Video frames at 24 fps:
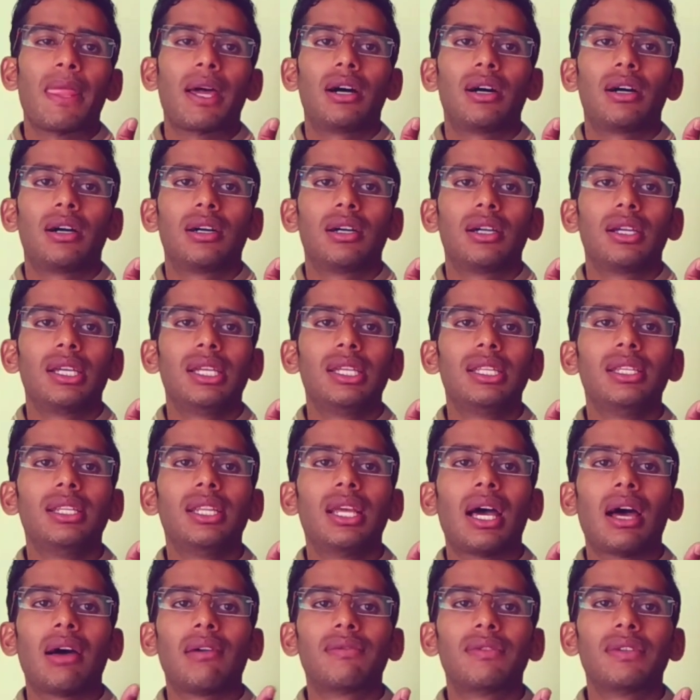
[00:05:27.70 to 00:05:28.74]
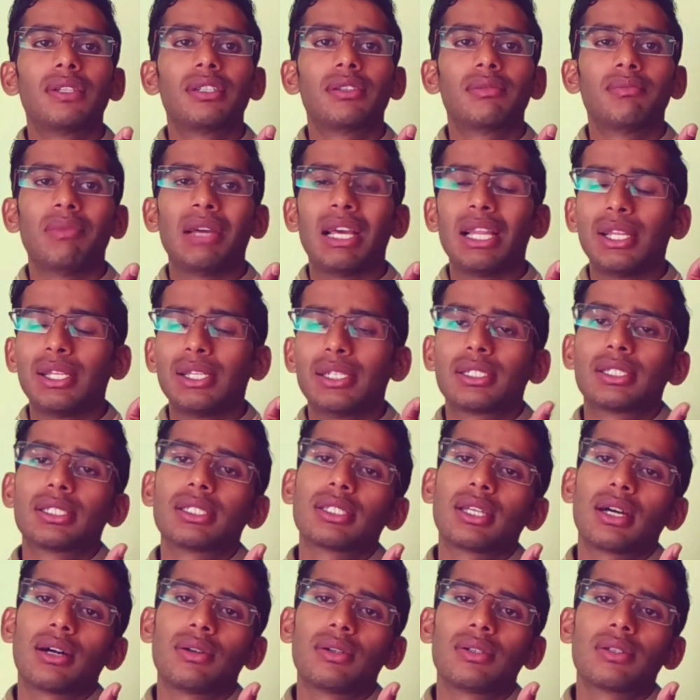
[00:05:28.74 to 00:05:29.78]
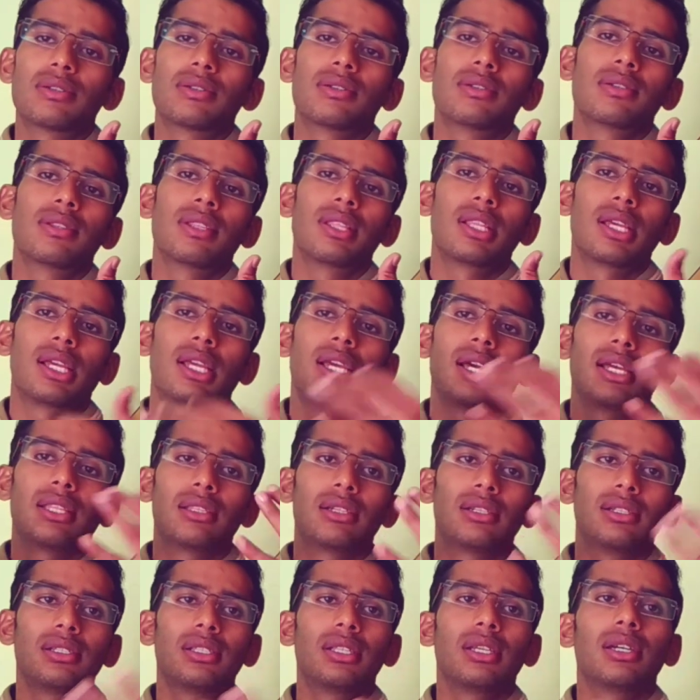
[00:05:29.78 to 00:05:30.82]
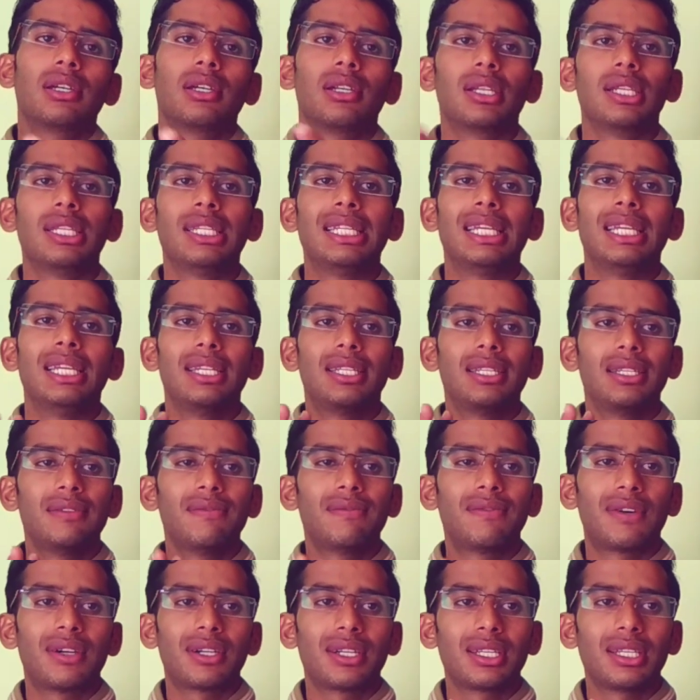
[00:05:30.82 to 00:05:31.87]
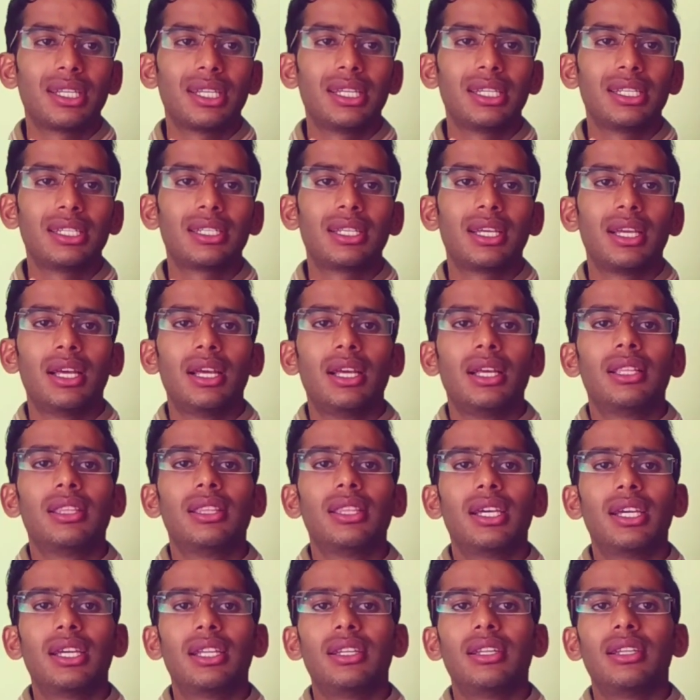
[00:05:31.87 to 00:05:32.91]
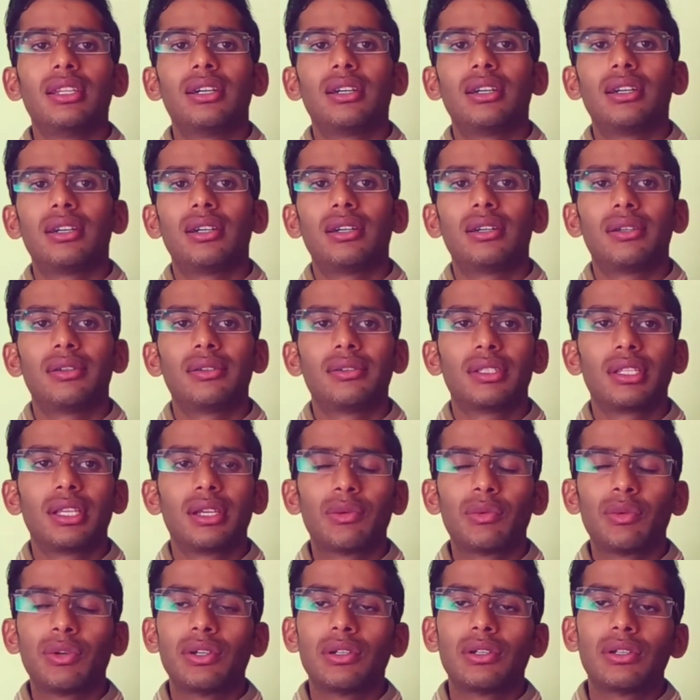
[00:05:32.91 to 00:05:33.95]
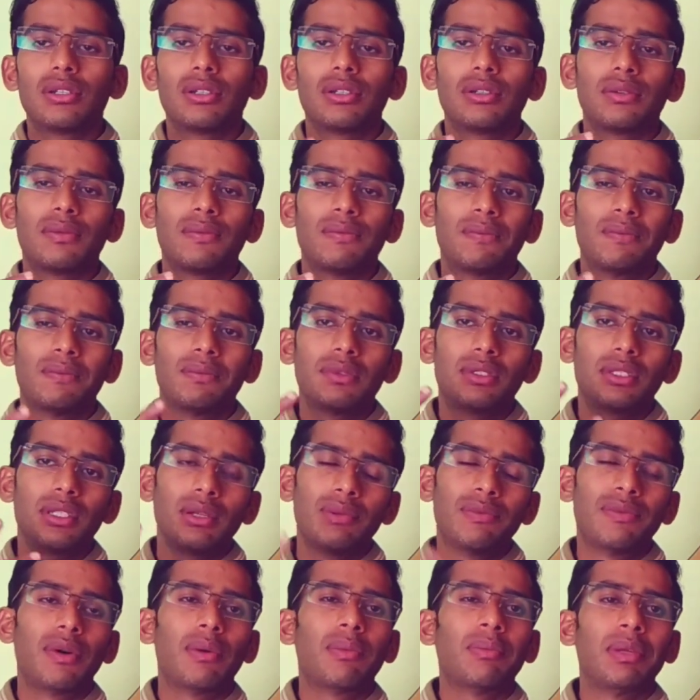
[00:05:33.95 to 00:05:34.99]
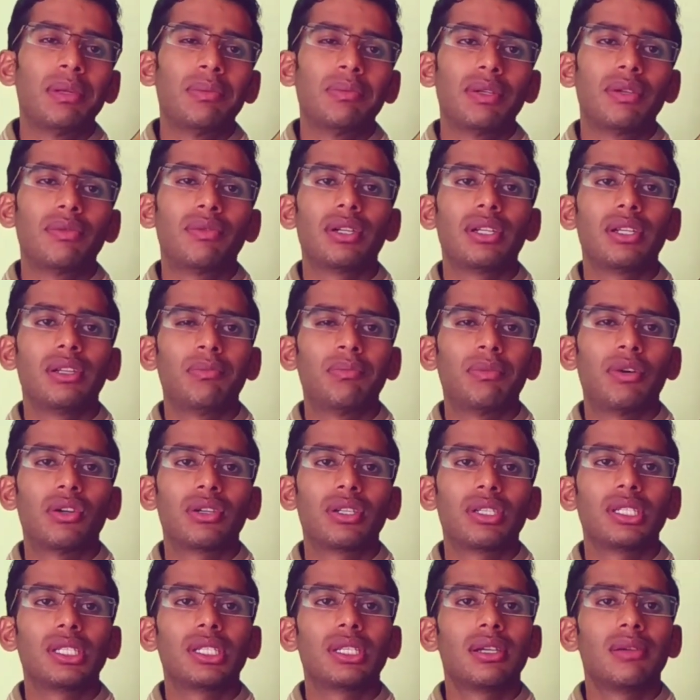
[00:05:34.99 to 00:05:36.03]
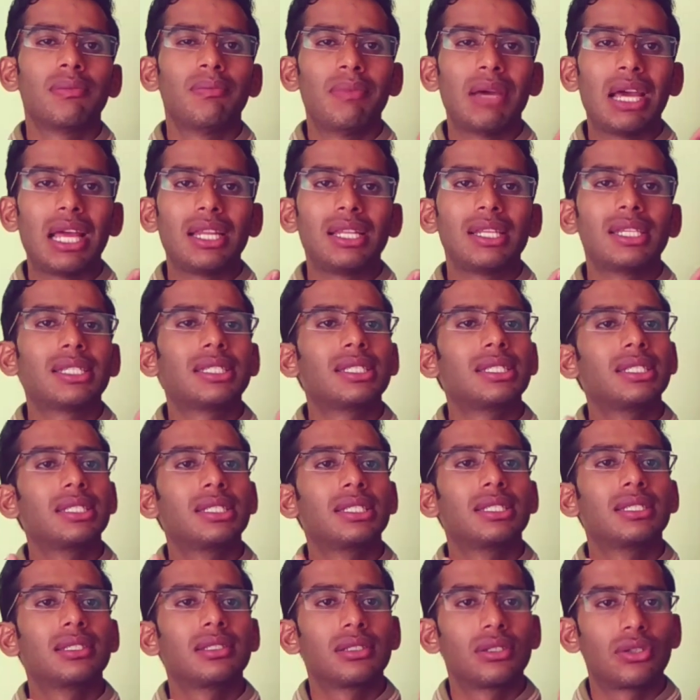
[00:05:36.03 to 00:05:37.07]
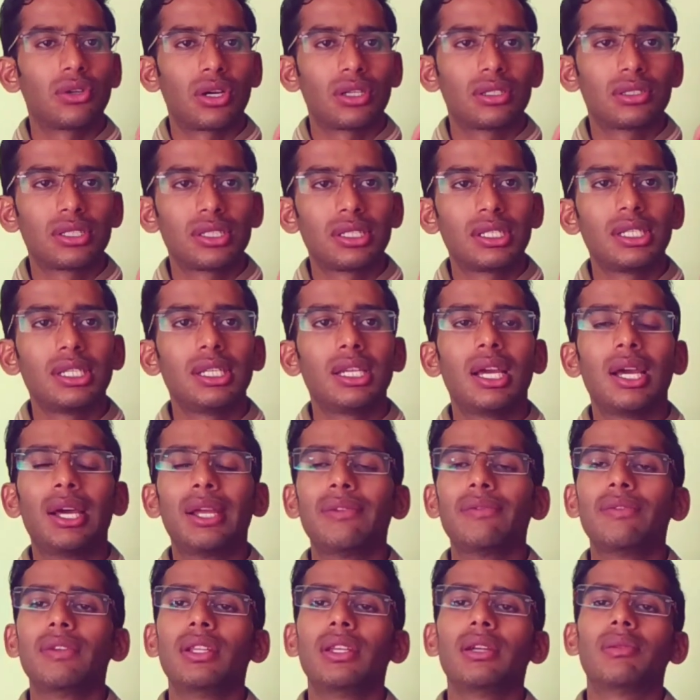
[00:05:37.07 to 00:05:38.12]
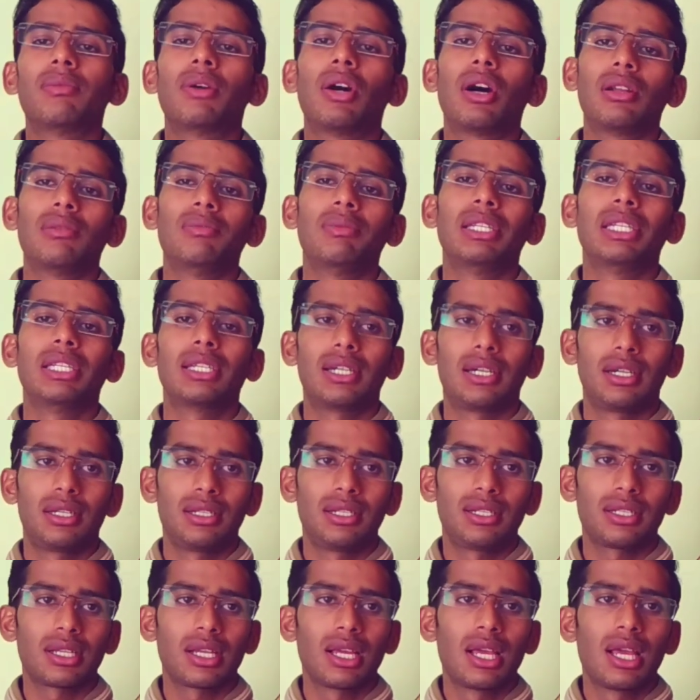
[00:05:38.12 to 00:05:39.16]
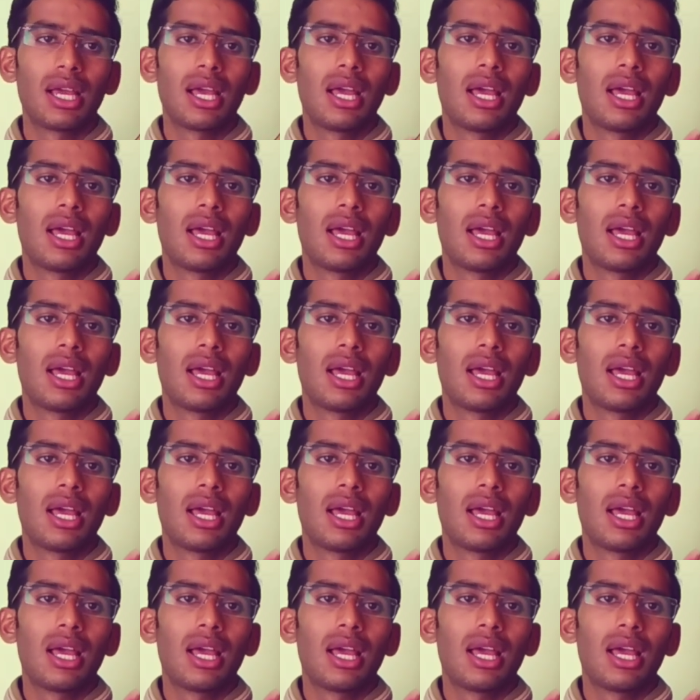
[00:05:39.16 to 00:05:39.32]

uh, in Everett Millais's house. They gathered there in 1848. Then uh, there were three four people were important: Malleus, Rossetti, and William Holman Hunt.